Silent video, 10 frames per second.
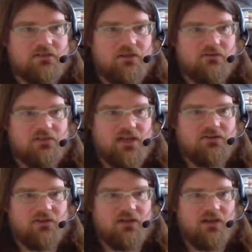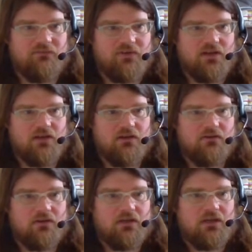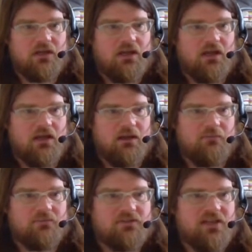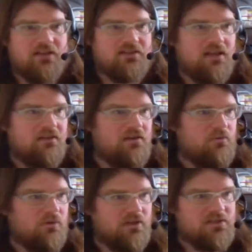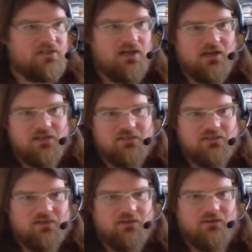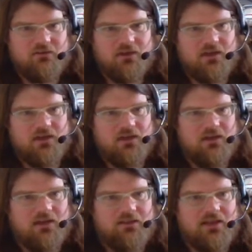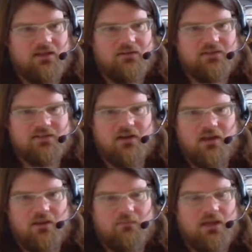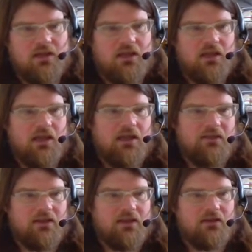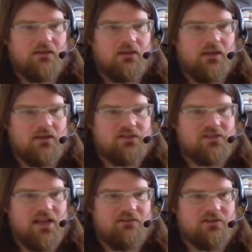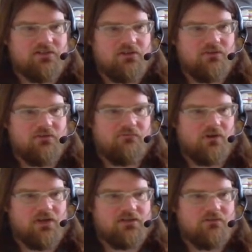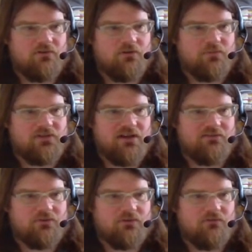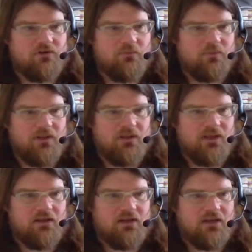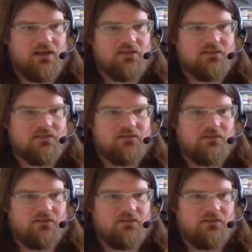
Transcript: So schedule a live video, set the date that you want to start, so and then the time, and then share it to the right group, share it to a group, and then I guess